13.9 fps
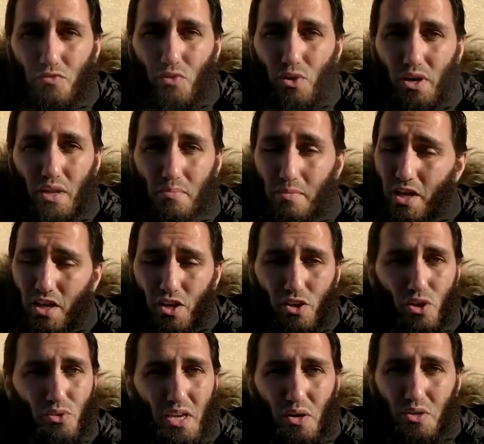for him.
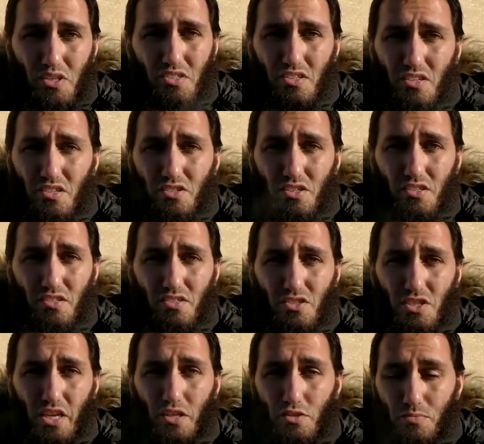No doubt his condition doesn't
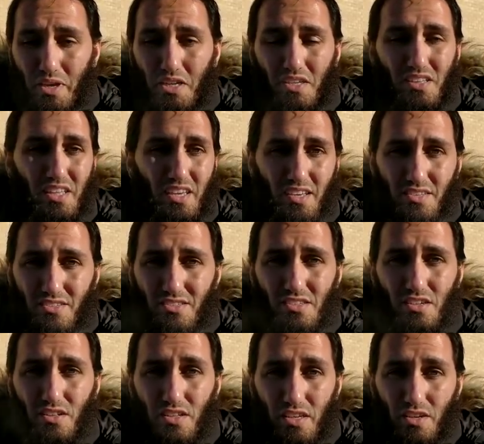change medically. He's
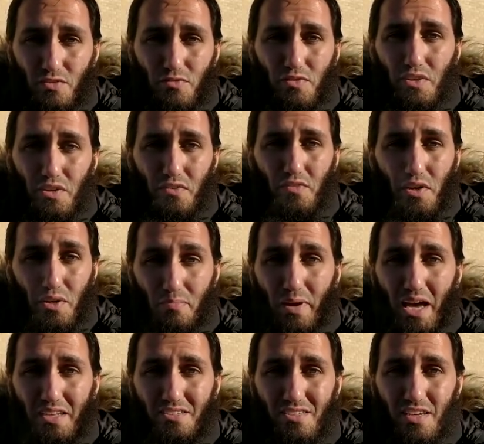still in a very, very
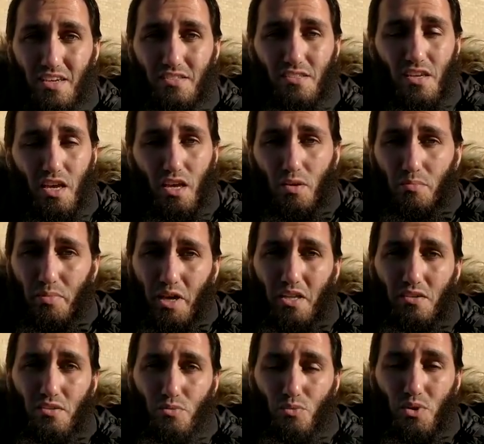bad state, but
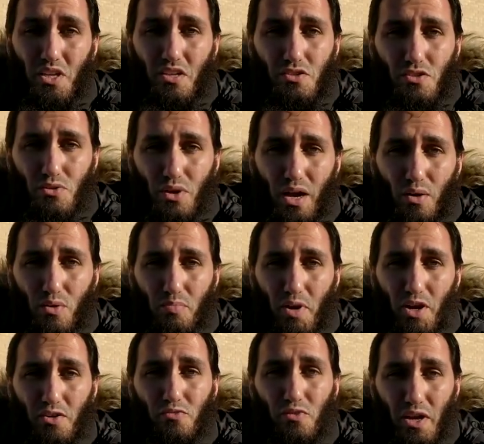we need to do our
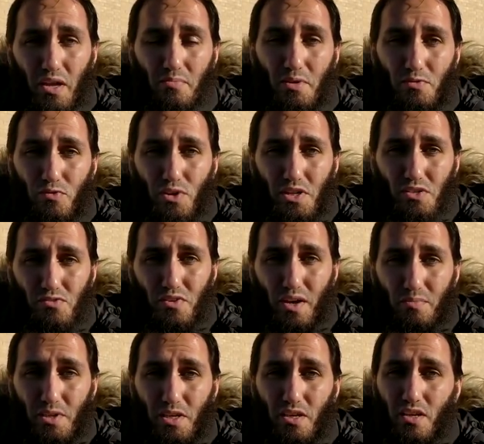part for him and for his
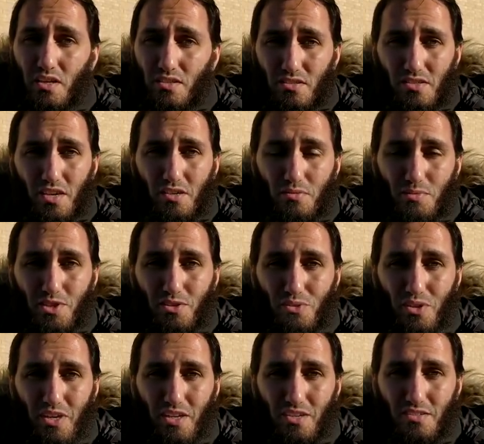family.
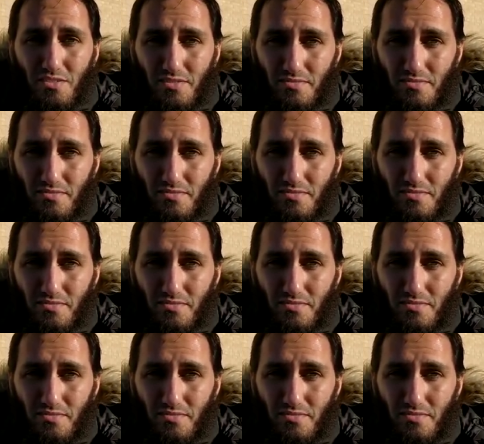Jazakumullahu khairan.